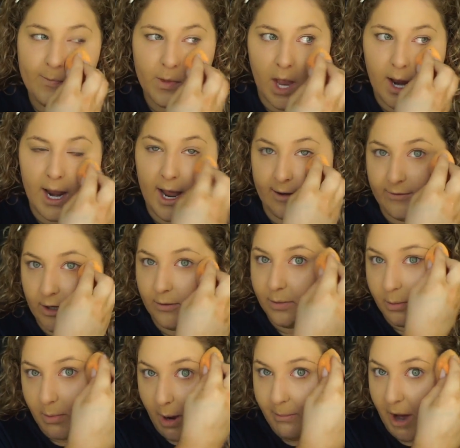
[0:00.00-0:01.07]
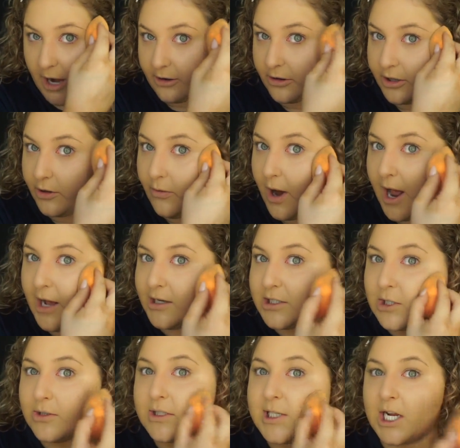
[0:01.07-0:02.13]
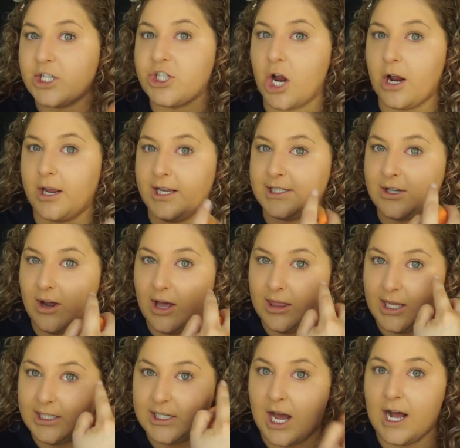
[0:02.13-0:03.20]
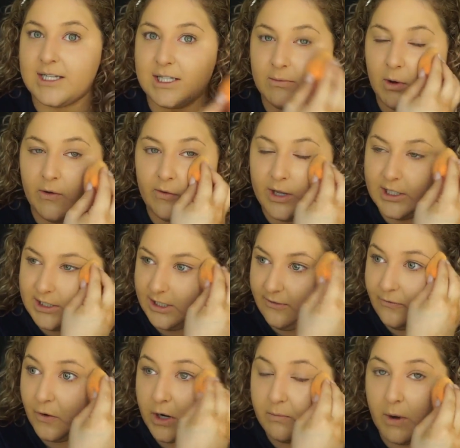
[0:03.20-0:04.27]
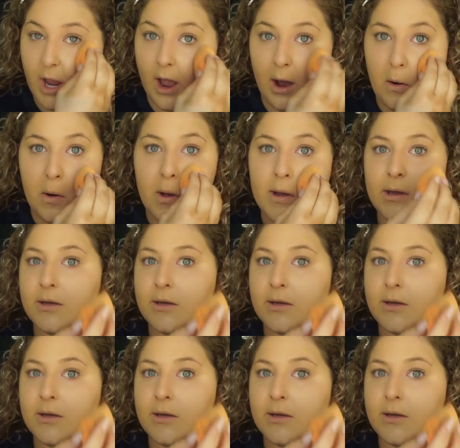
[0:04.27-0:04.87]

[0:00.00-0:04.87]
I haven't opened my bottle in a while, so it was like chunky, so I had like dots on my face and it freaked me out.